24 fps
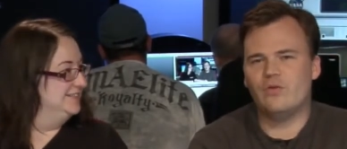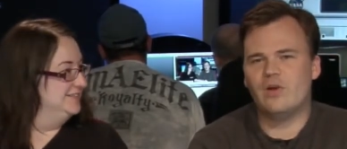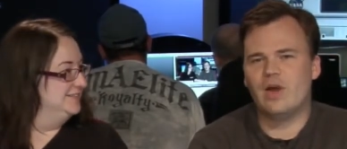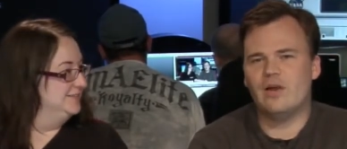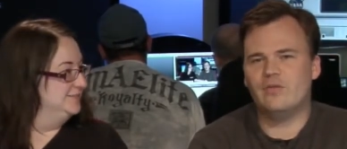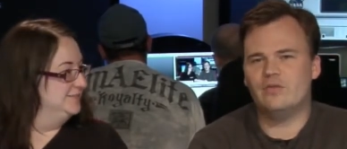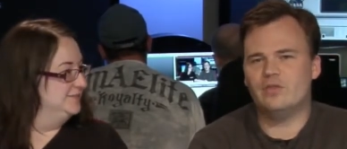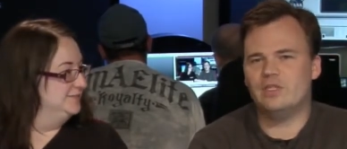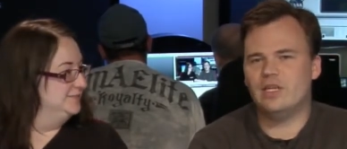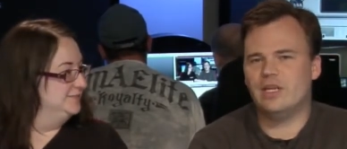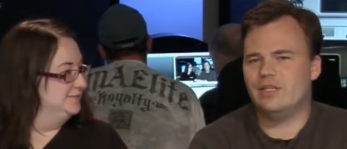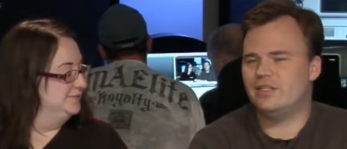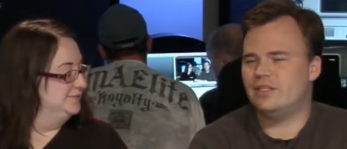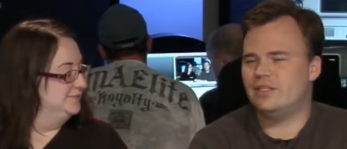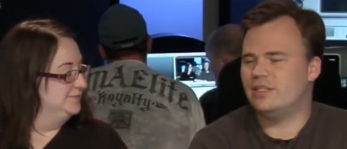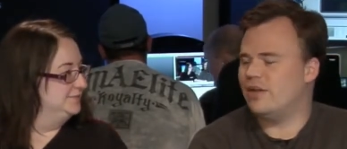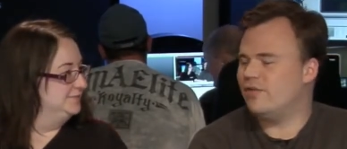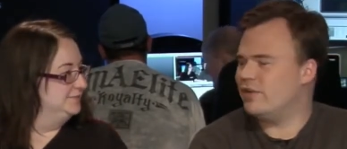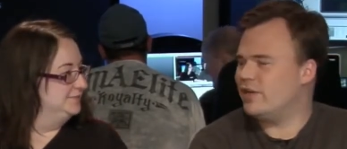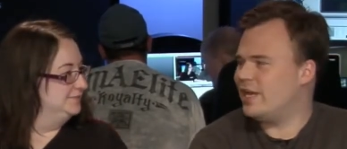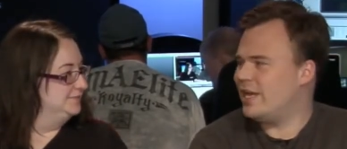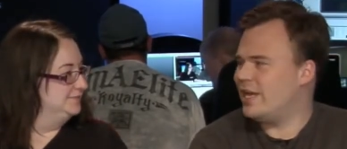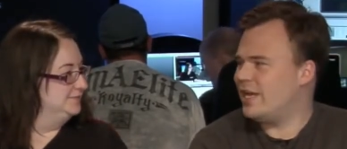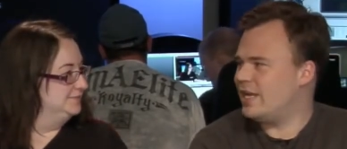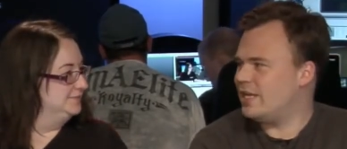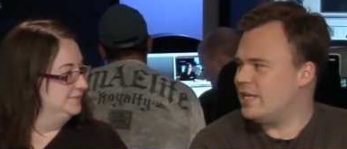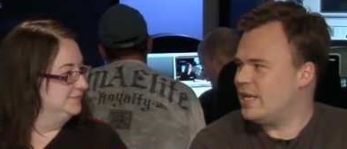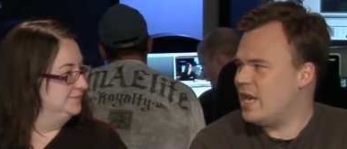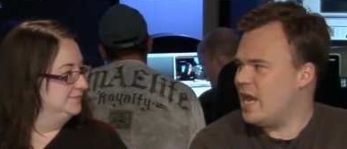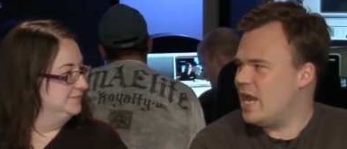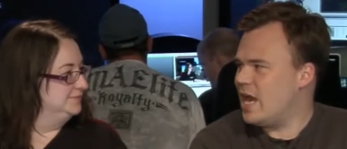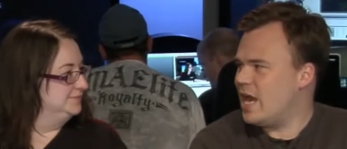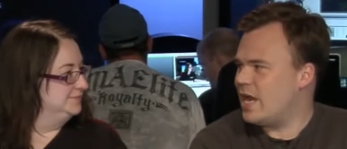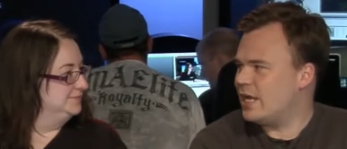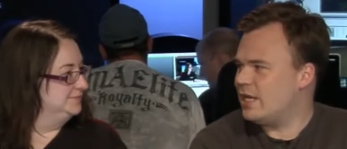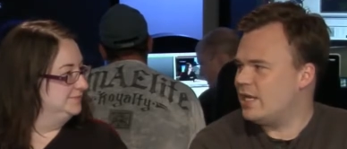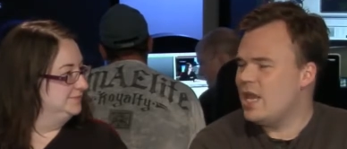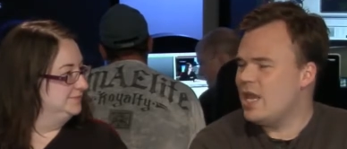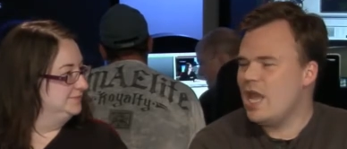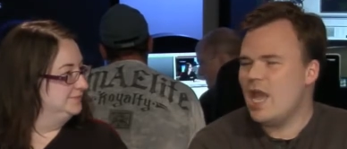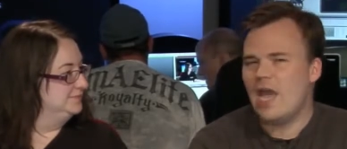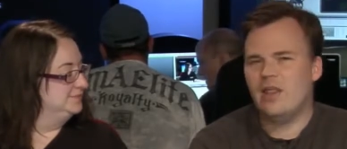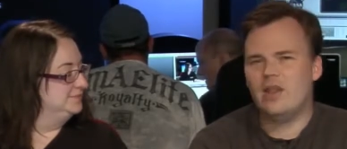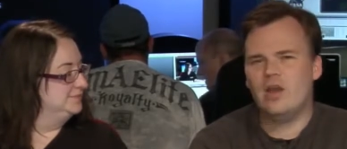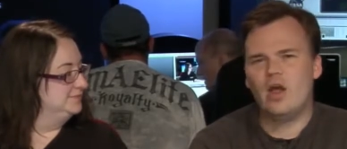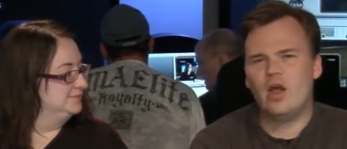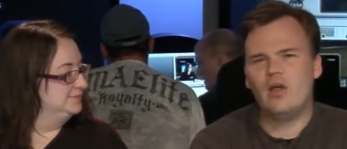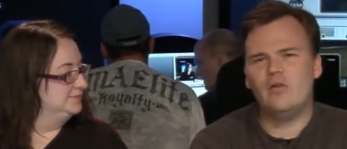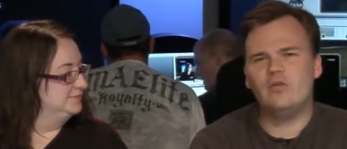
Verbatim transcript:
Speaker 1: 5, 6, 7, 8, 9. And then